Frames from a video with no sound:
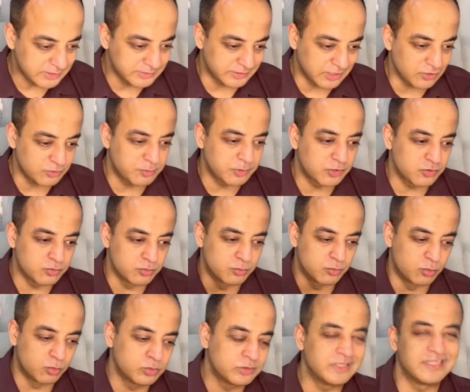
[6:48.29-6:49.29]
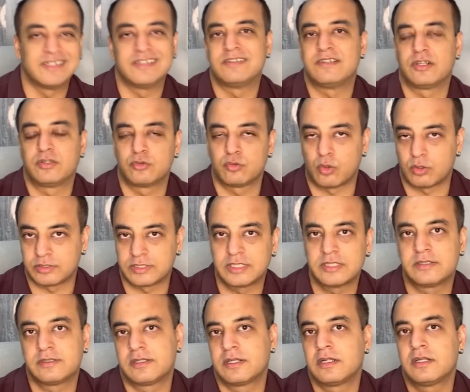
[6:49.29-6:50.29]
Yes, because moon is
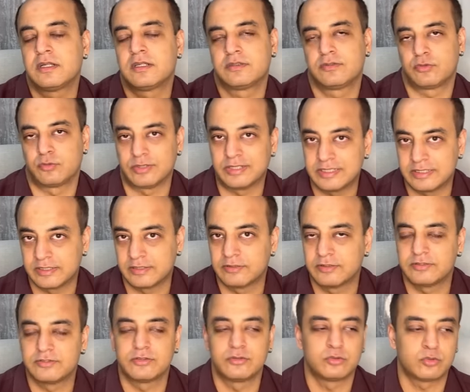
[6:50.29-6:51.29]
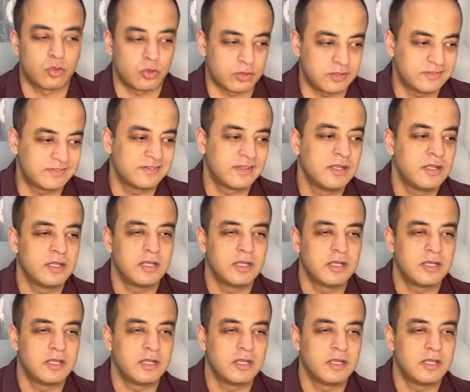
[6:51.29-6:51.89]
exalted till 3 degrees in Taurus